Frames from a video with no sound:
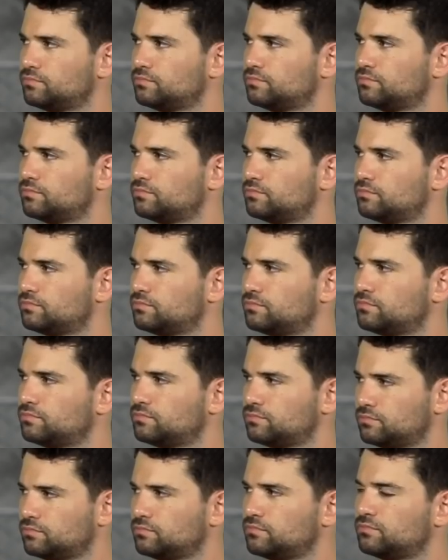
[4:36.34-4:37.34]

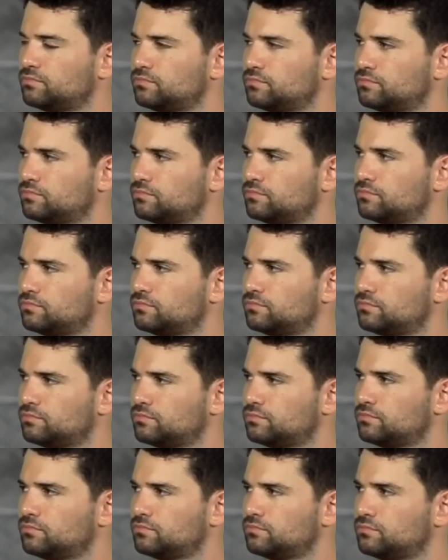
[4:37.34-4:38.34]

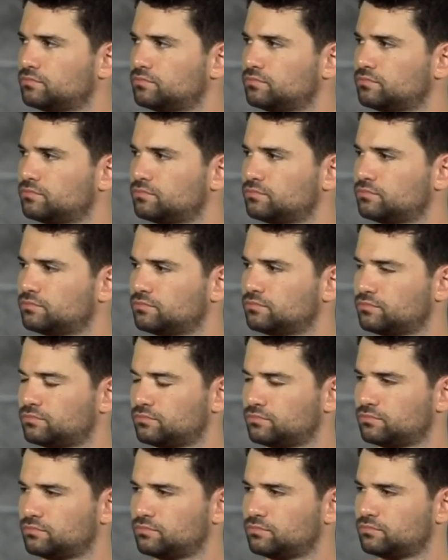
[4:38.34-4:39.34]

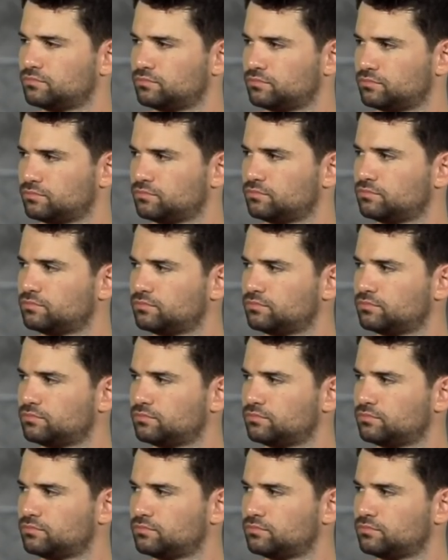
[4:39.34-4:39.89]
[no speech]